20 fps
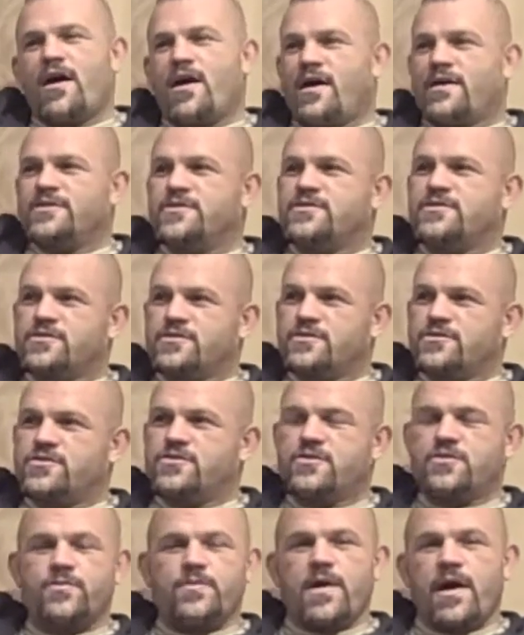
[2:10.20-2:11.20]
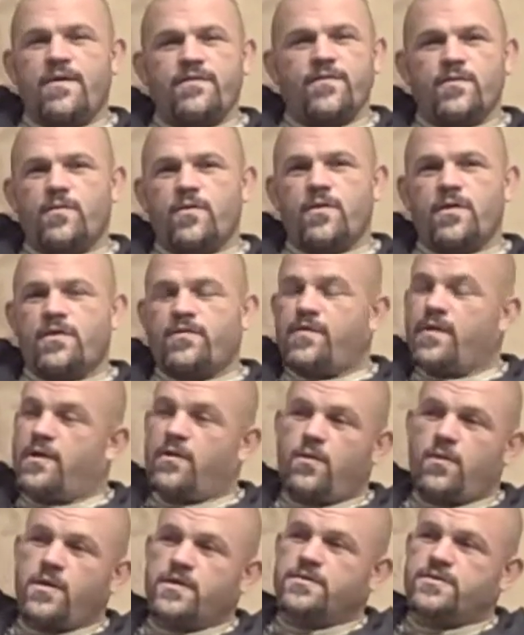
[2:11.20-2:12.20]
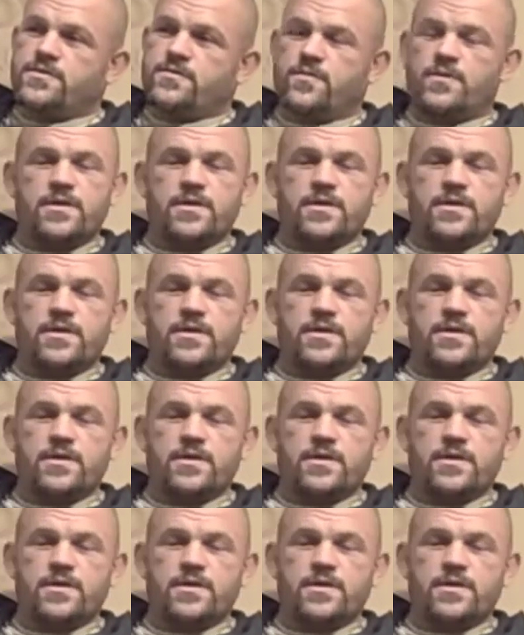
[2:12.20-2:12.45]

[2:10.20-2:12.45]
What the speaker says: I shouldn't have to work if I don't want to.